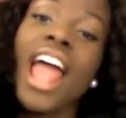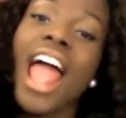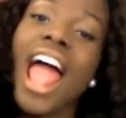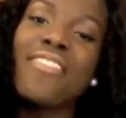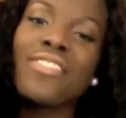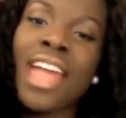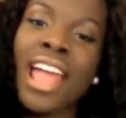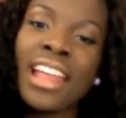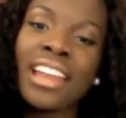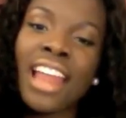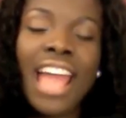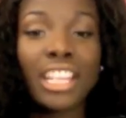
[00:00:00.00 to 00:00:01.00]
and
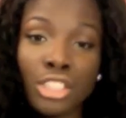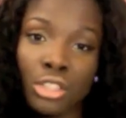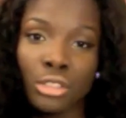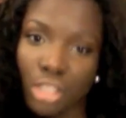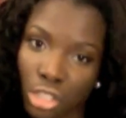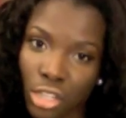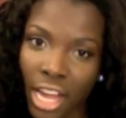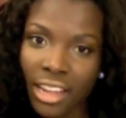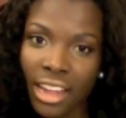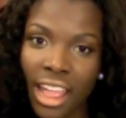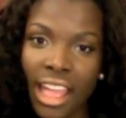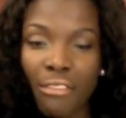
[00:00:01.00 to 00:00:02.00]
then I can choose to
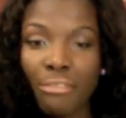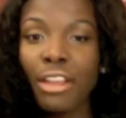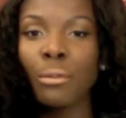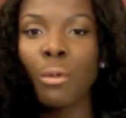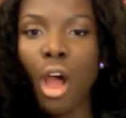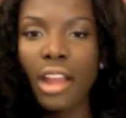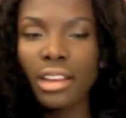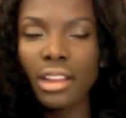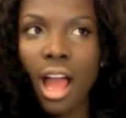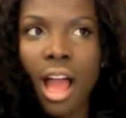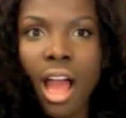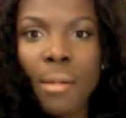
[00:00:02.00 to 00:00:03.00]
straighten it if I want.
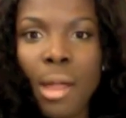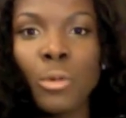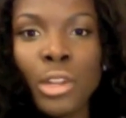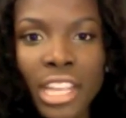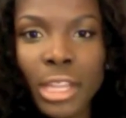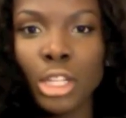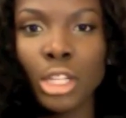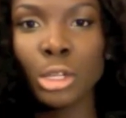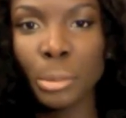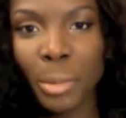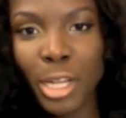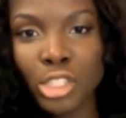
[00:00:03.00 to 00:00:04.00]
I'm going to
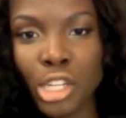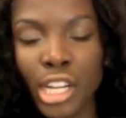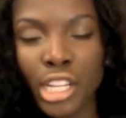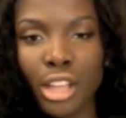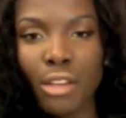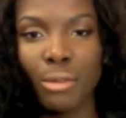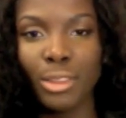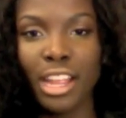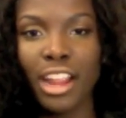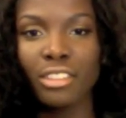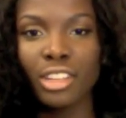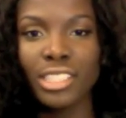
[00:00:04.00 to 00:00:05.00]
include pictures of what the
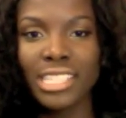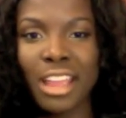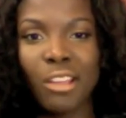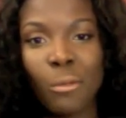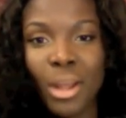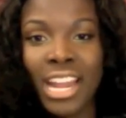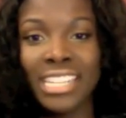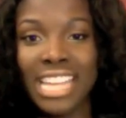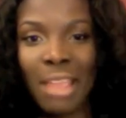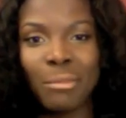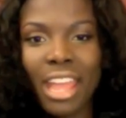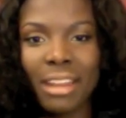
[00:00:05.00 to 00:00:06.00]
hair looks like when I
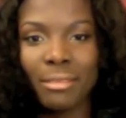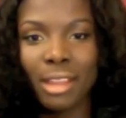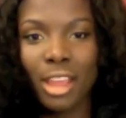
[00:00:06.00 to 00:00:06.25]
tame it.